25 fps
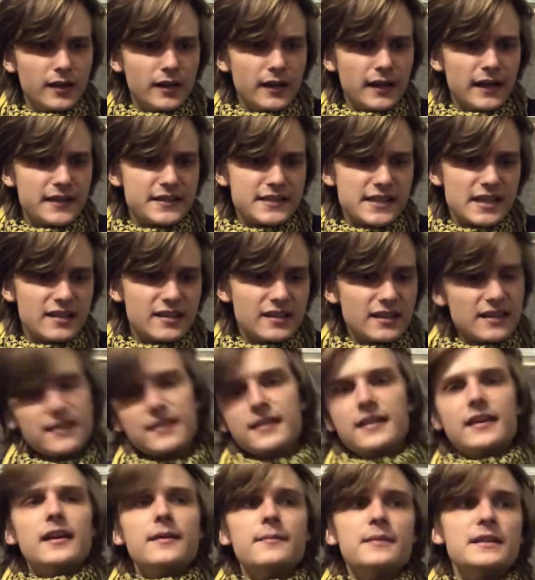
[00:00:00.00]
It's in
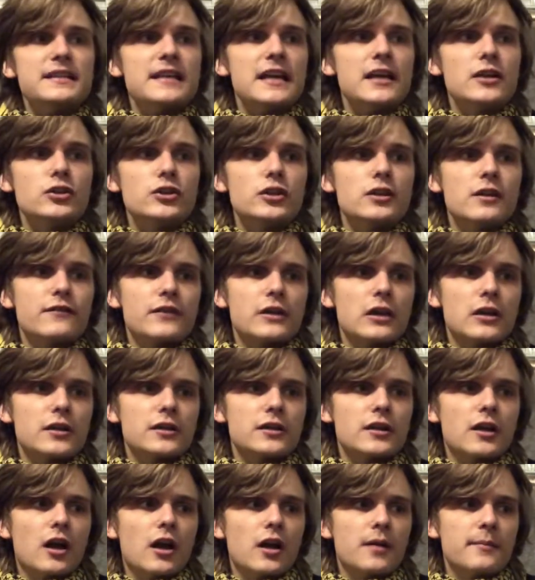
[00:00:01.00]
the imitation of an
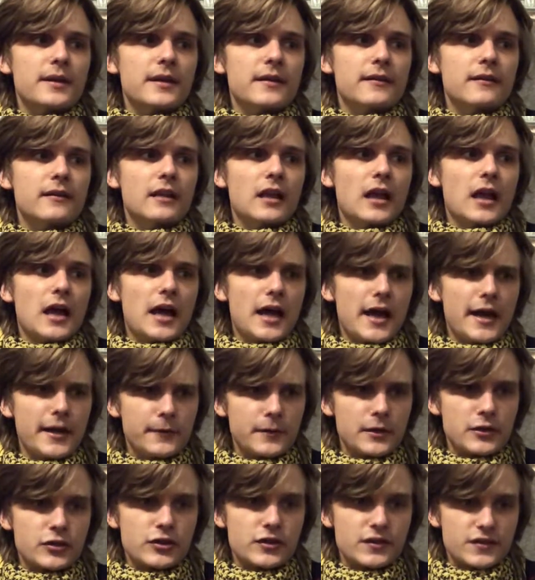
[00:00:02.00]
uncommon
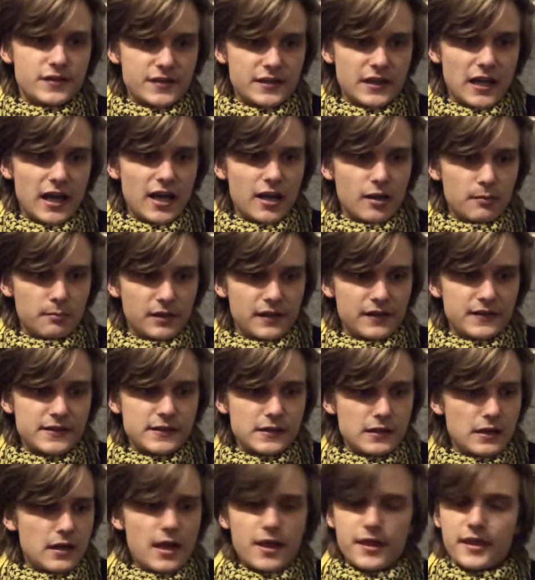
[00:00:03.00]
Irish style, but it's
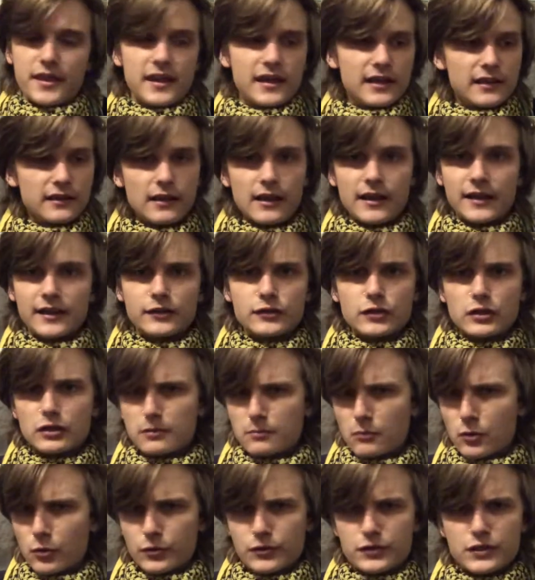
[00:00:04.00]
nothing like
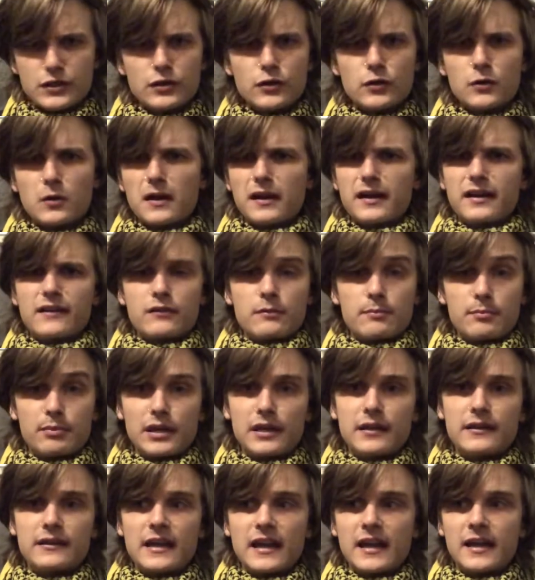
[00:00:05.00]
Tullamore or any of the
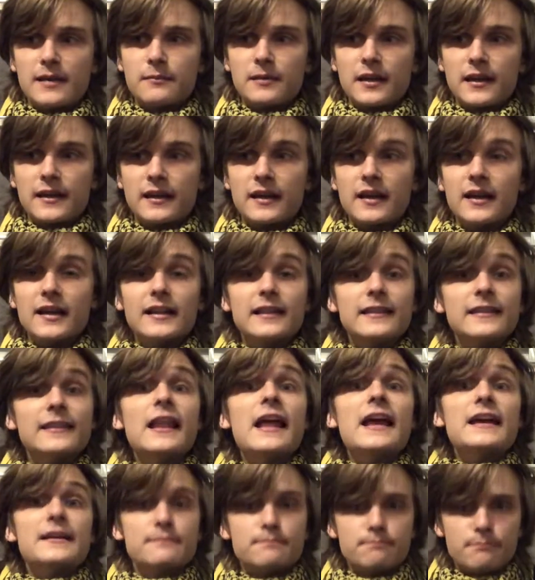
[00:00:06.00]
big name, like
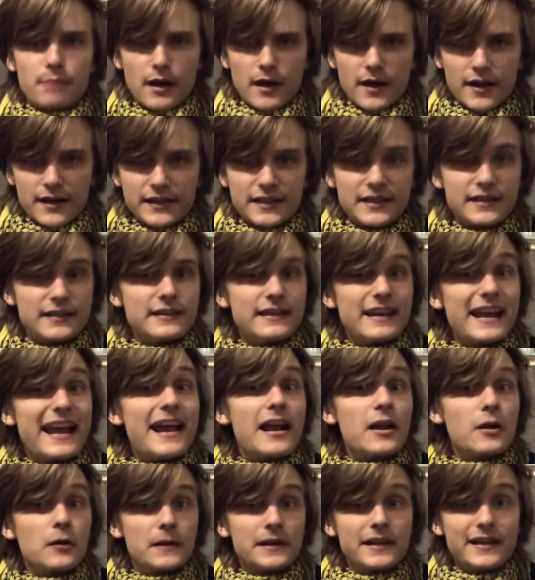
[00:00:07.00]
light-bodied and
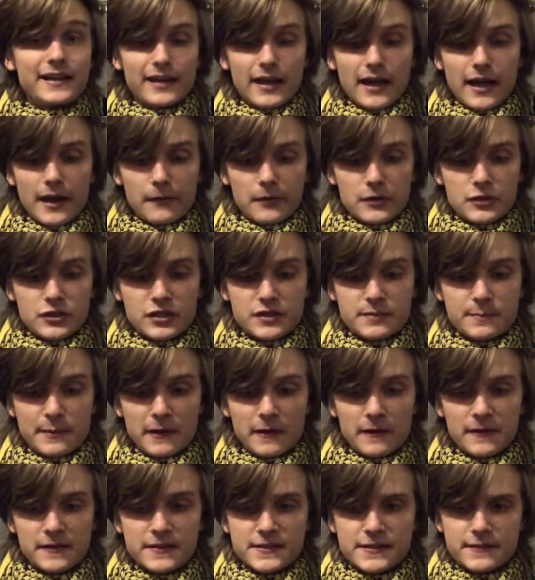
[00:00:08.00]
airy Irish
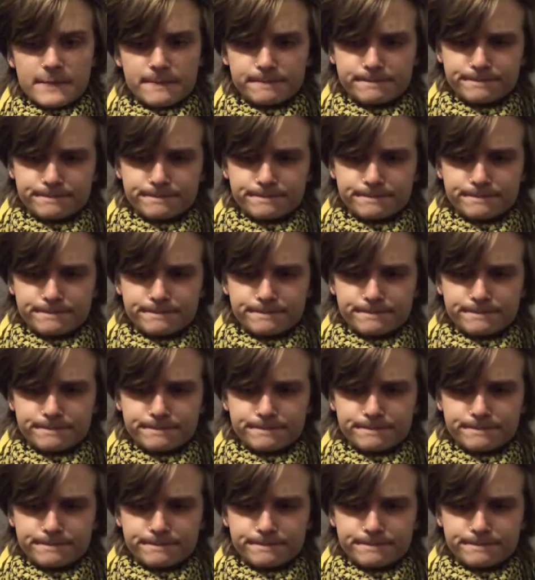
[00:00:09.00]
spirits.